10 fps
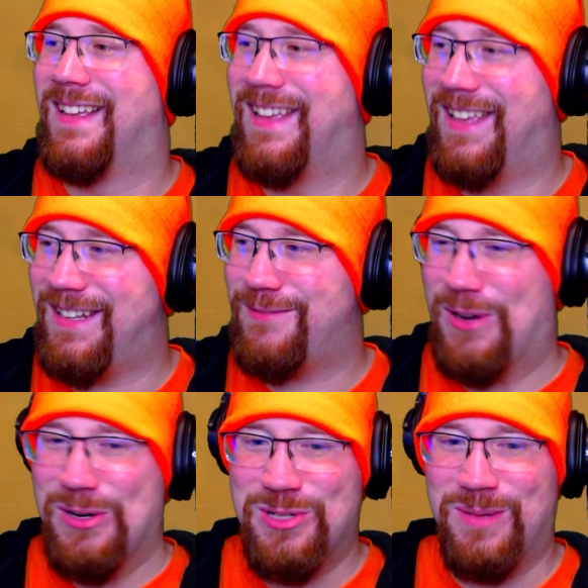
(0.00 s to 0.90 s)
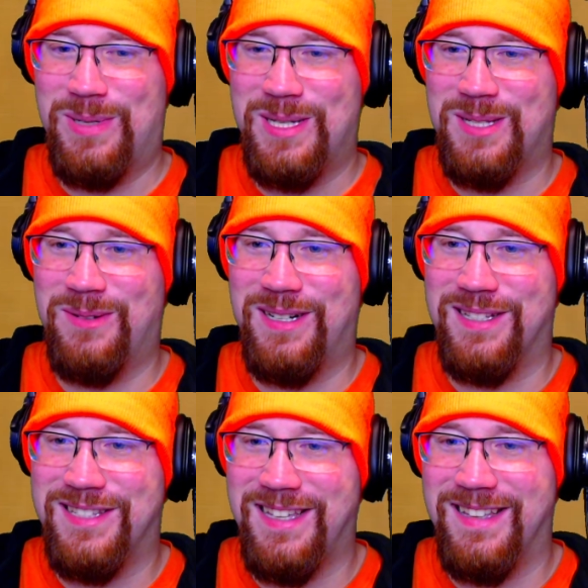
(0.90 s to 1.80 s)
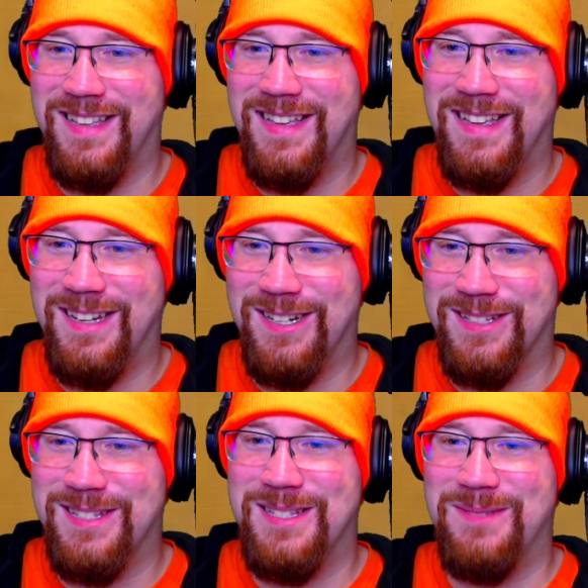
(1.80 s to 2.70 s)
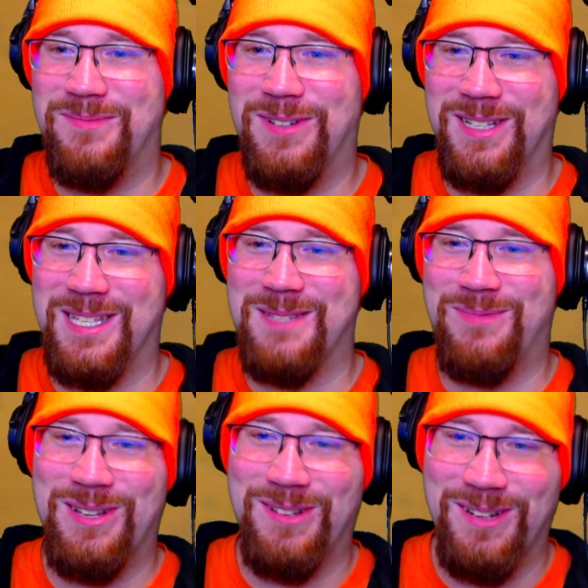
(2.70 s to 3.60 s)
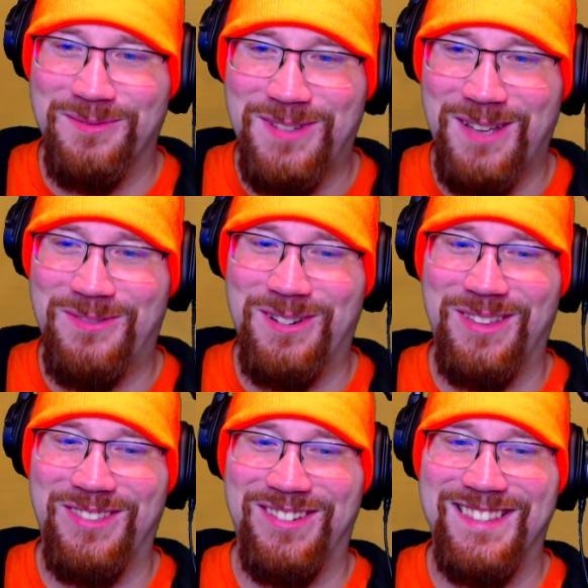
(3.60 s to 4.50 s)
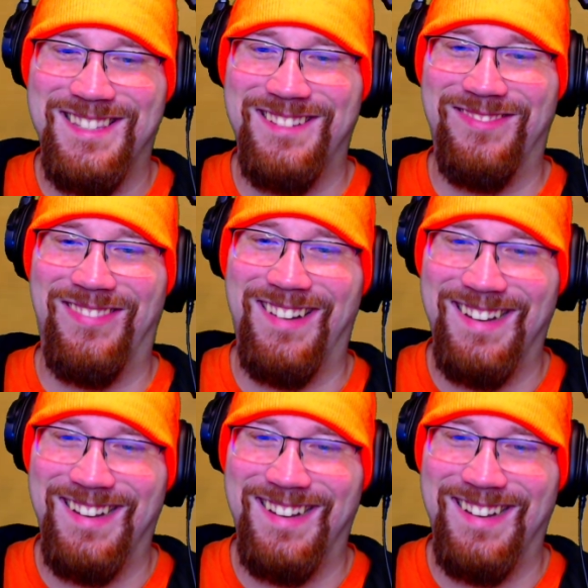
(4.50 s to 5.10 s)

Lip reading: Hidden function. Press square to see. Your system will explode in 5, 4, 3, 2, 1.